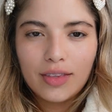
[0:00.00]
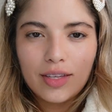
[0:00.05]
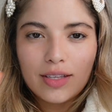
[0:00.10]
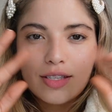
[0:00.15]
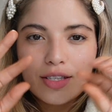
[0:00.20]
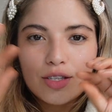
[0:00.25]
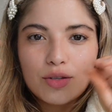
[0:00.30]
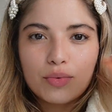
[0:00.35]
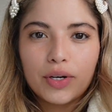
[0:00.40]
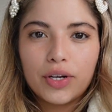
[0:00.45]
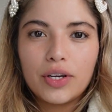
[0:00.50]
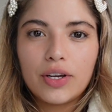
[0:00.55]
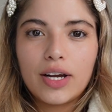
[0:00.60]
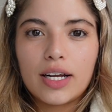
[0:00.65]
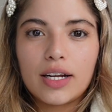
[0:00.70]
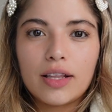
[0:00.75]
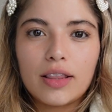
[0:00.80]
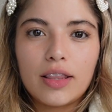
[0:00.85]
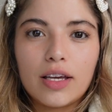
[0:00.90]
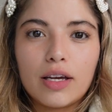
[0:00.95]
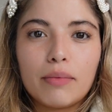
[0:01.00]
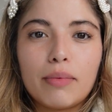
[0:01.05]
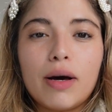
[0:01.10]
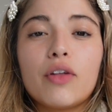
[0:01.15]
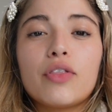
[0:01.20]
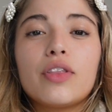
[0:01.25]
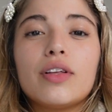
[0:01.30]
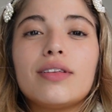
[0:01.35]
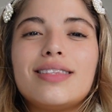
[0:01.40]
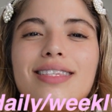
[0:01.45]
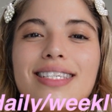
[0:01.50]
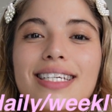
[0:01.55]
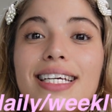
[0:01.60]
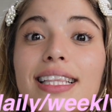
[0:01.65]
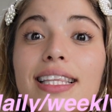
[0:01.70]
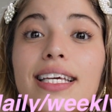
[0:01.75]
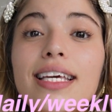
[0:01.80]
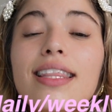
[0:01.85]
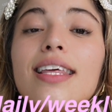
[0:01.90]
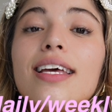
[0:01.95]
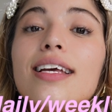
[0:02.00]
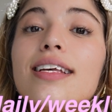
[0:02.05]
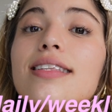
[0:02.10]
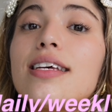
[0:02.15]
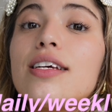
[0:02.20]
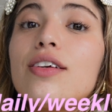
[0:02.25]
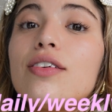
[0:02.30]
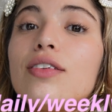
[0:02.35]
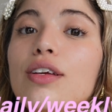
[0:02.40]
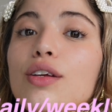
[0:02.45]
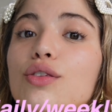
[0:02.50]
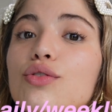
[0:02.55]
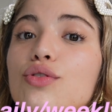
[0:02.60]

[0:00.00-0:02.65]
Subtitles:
This is where you got to think about the daily things that you need